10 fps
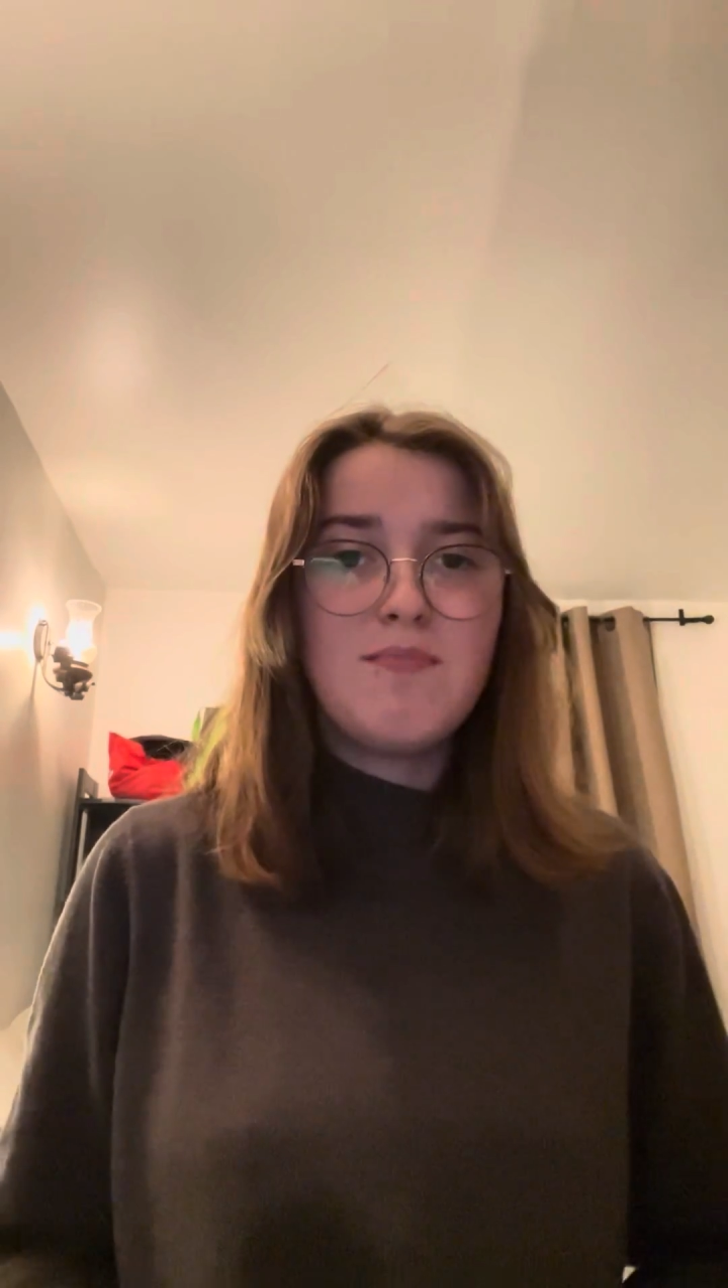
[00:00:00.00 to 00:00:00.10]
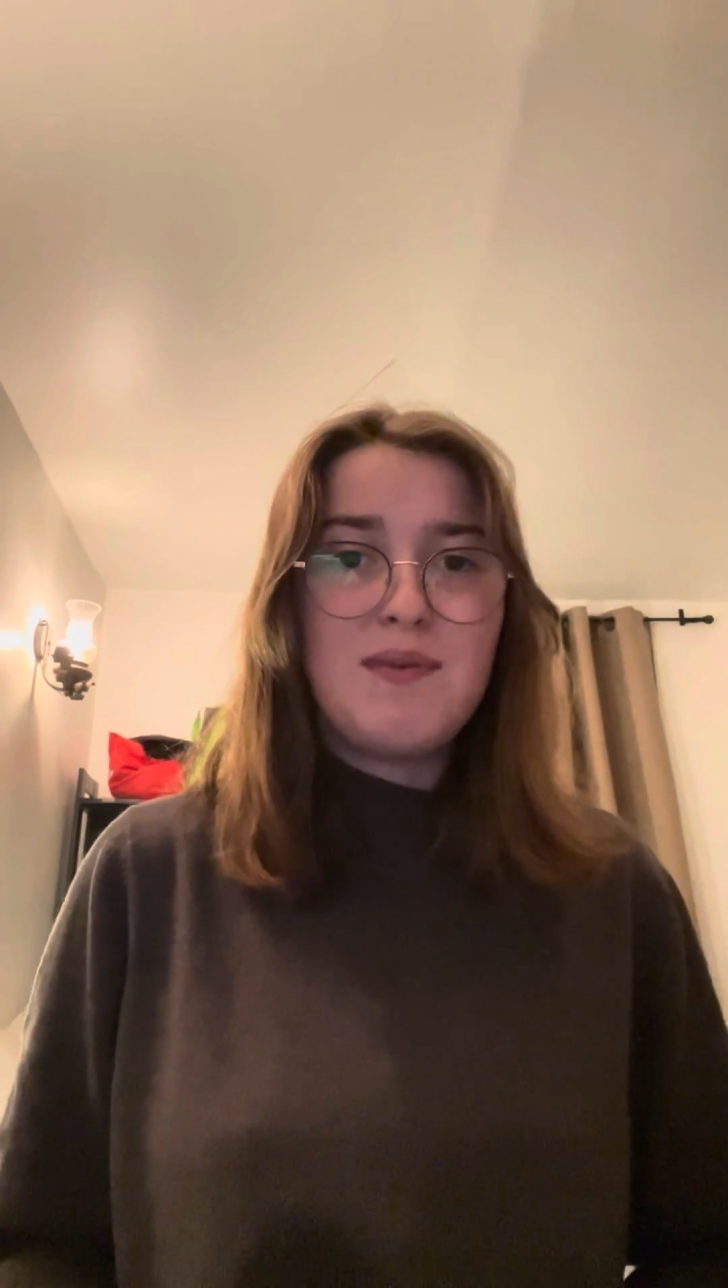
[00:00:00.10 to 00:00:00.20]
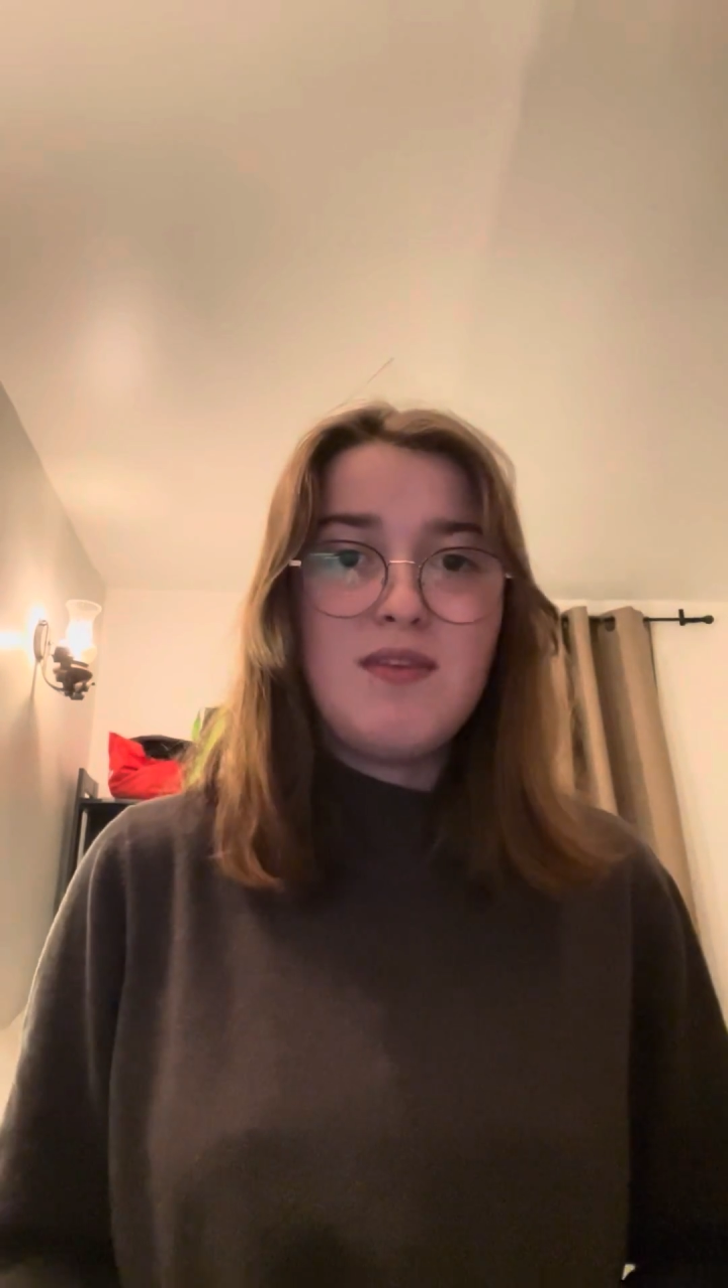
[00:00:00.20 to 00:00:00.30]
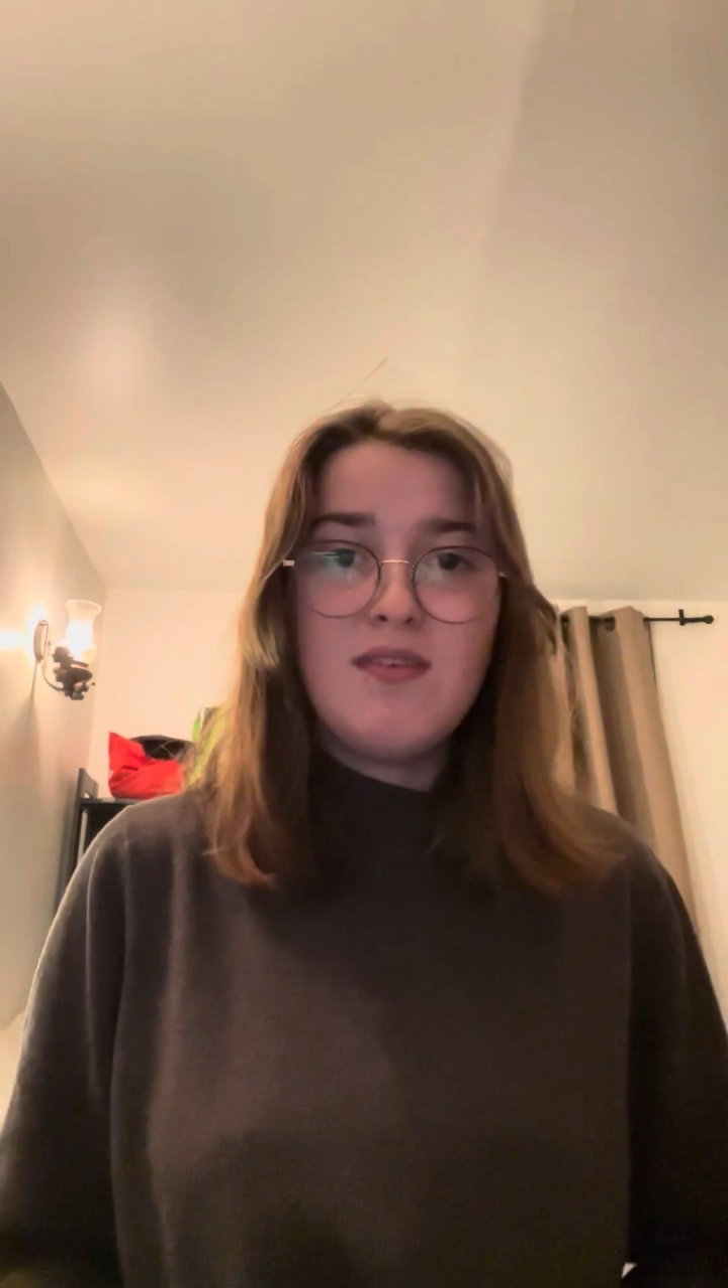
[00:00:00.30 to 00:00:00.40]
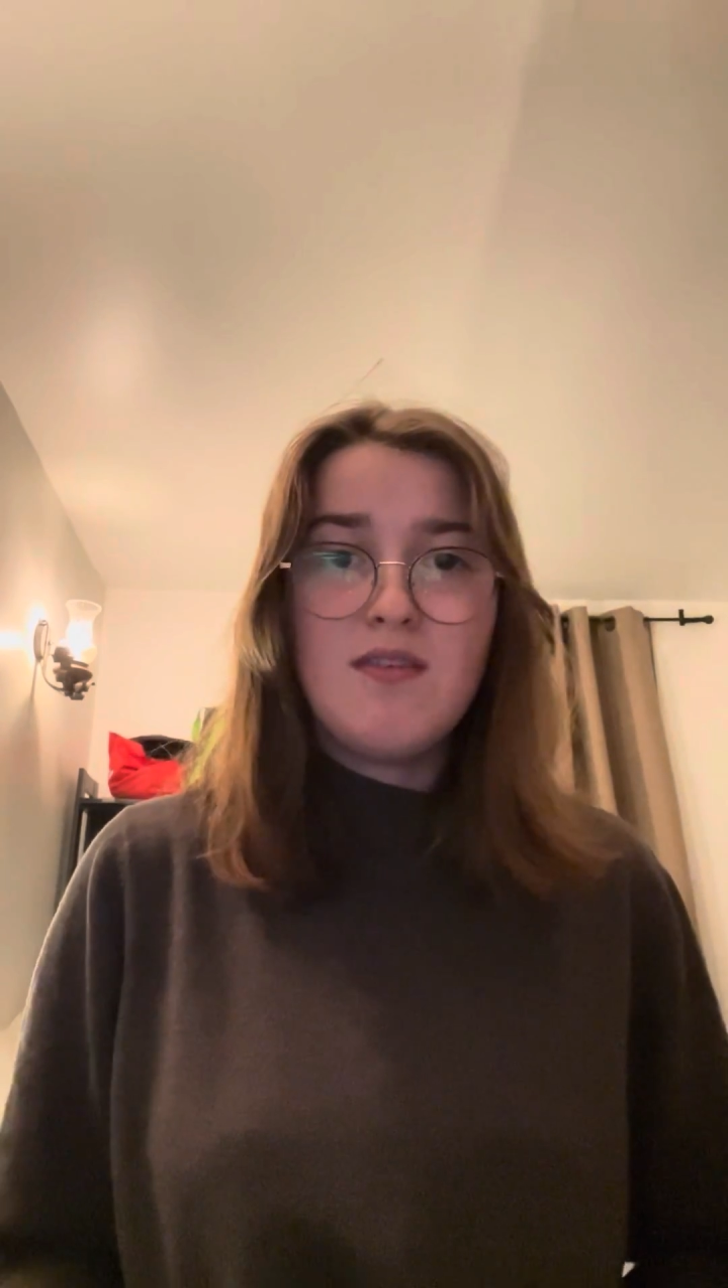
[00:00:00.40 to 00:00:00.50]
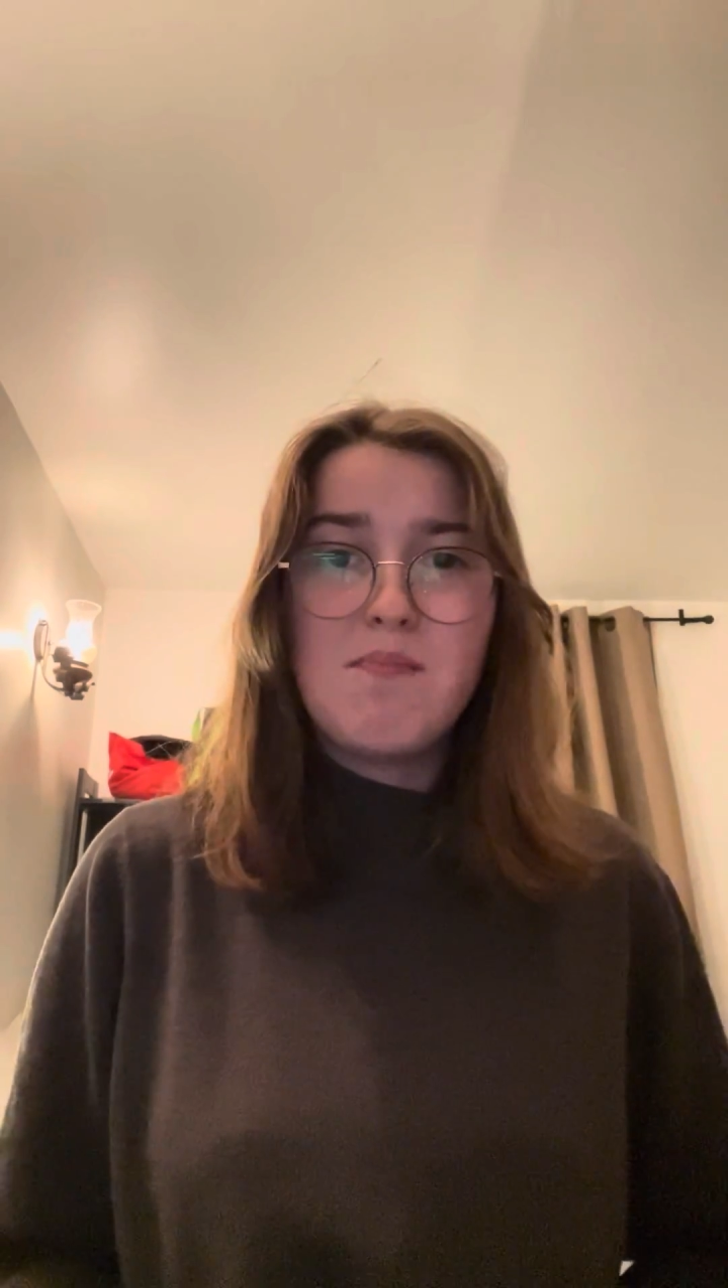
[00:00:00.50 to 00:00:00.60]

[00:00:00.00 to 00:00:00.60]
pieces